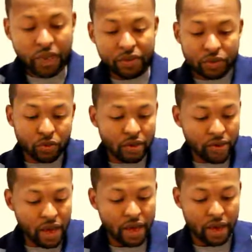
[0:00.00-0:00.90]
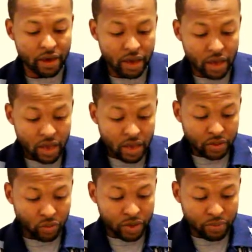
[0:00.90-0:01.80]
Inventory right here.
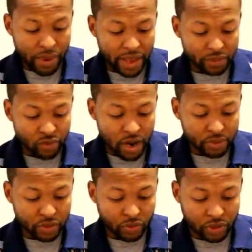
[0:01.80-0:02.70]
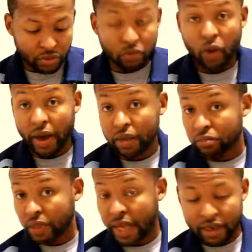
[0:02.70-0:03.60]
3 backdrops, green, white,
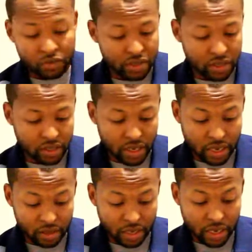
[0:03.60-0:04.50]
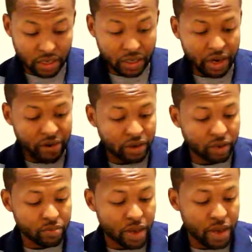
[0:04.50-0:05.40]
and black. We've seen that. And the
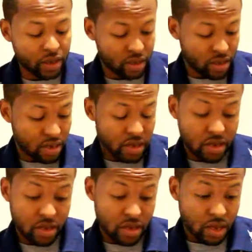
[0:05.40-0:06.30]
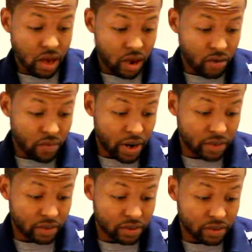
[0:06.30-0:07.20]
carry-on back.
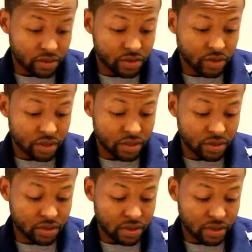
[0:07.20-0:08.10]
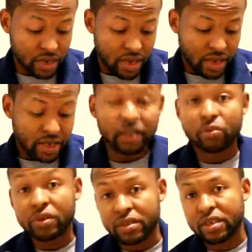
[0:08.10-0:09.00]
Alright, these are the instructions. Now I'm going to
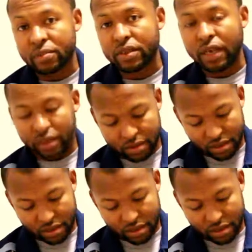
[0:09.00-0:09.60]
put this up to them.